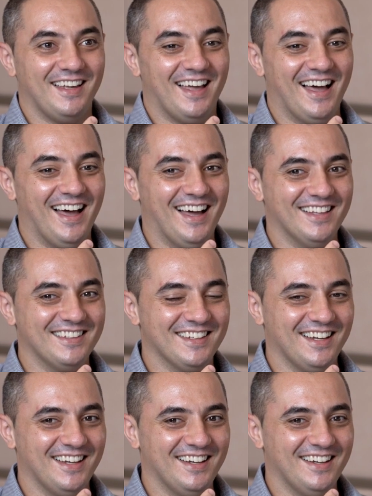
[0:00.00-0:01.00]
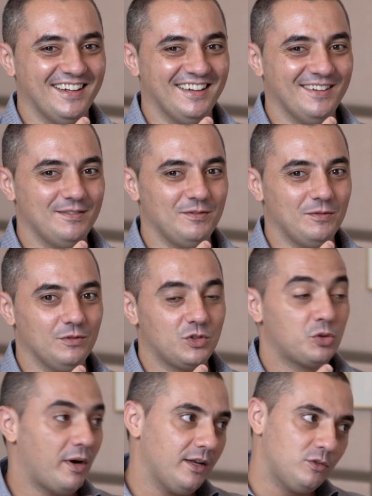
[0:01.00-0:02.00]
and
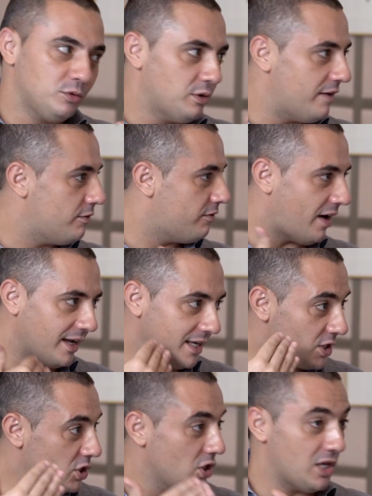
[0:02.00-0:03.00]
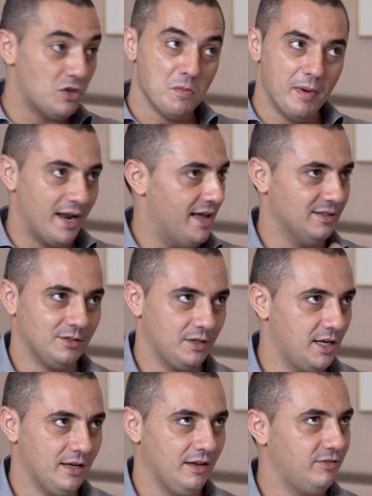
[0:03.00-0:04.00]
try to have a variation and a balance
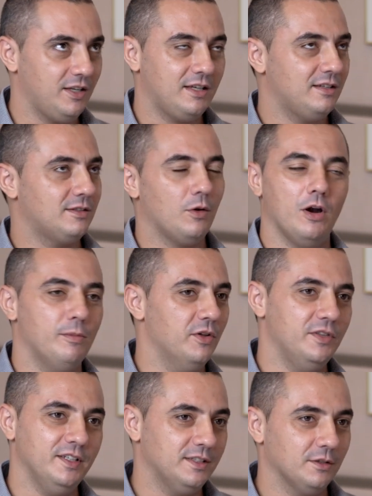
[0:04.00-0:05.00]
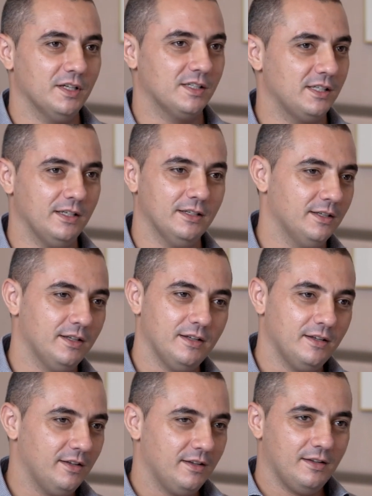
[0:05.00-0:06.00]
again. I think it's all about this, honestly.
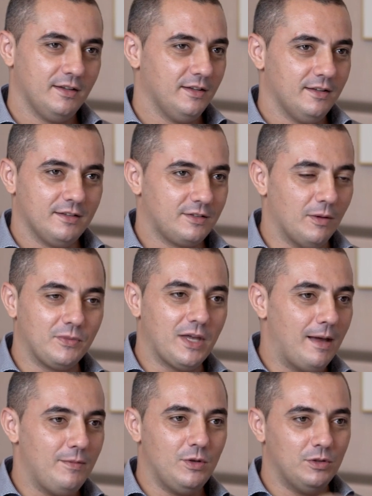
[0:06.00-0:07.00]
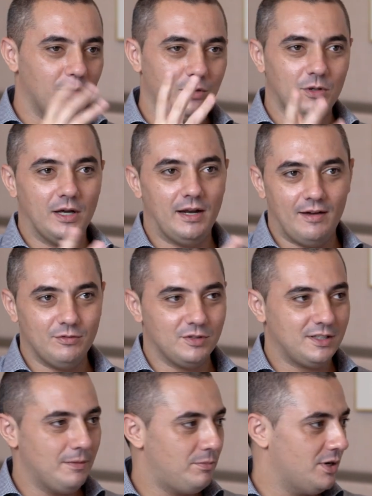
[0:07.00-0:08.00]
Sometimes, you're gonna have the
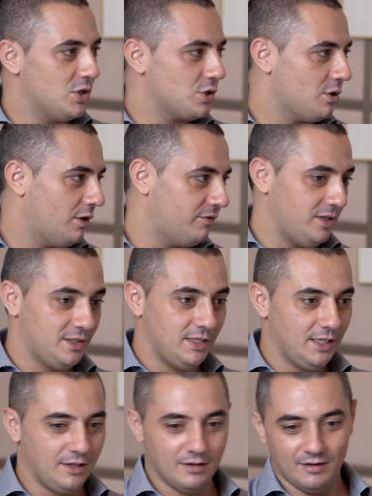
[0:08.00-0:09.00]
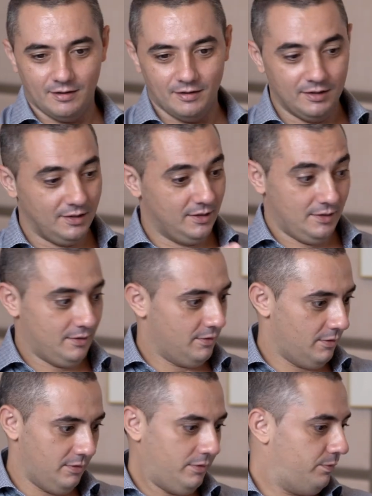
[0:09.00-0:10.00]
same pleasure of eating,
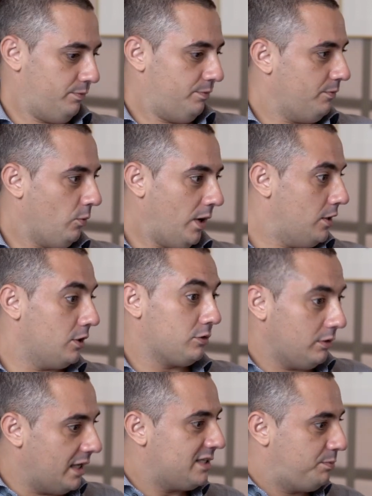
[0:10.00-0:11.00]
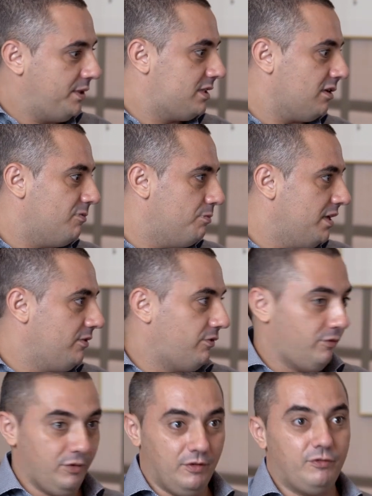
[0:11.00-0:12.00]
why not a nice piece
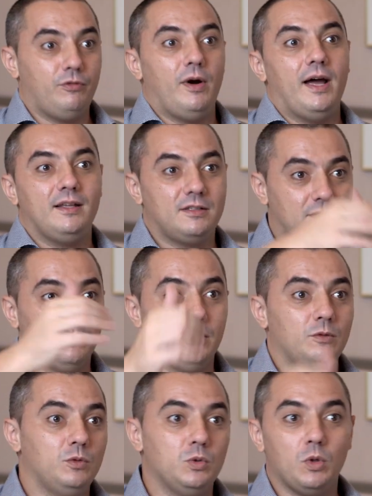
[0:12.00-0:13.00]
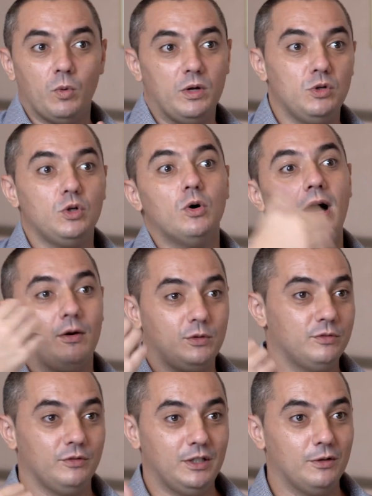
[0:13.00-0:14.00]
beef with fries when you go
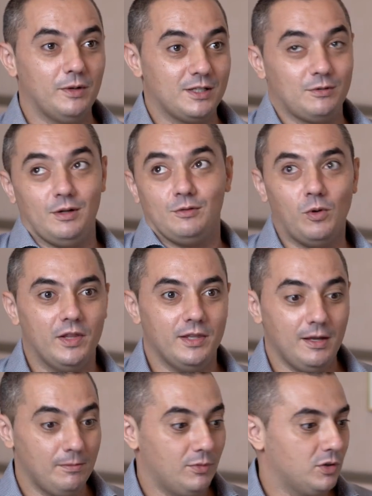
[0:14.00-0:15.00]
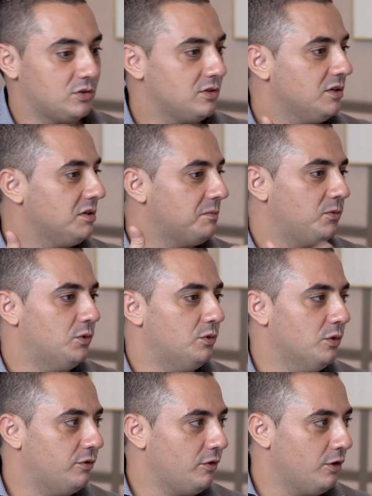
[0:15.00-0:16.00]
out in a restaurant one day, but
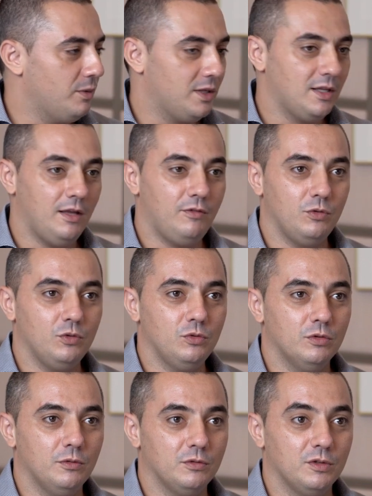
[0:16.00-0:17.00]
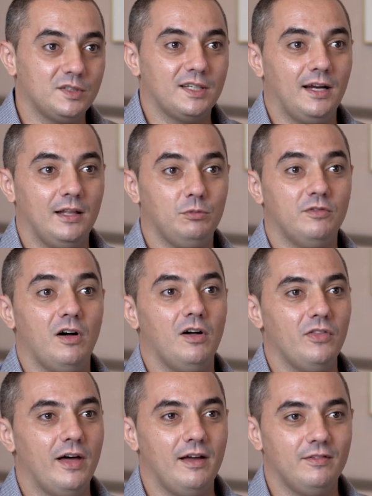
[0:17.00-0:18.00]
the following day, if you do a salad with
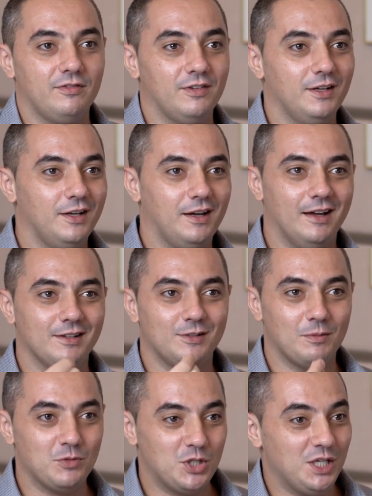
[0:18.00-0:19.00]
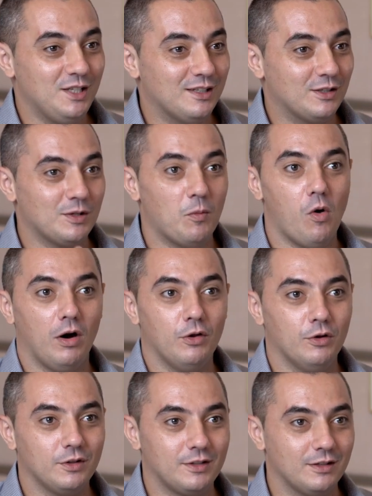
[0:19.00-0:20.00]
endive and some cheese and some
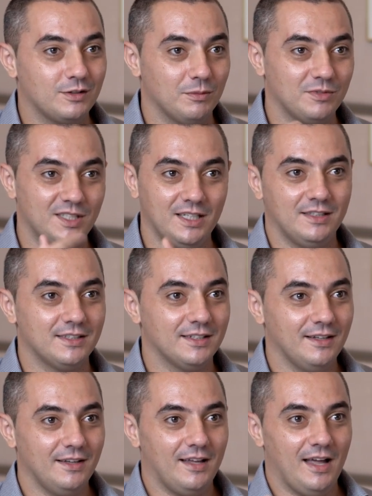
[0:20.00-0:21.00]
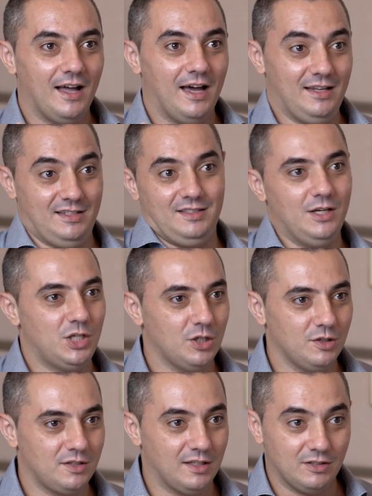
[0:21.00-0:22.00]
walnut and some seeds, and it's
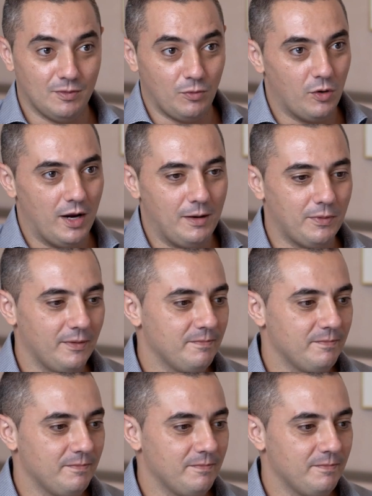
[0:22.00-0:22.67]
delicious, and some grape.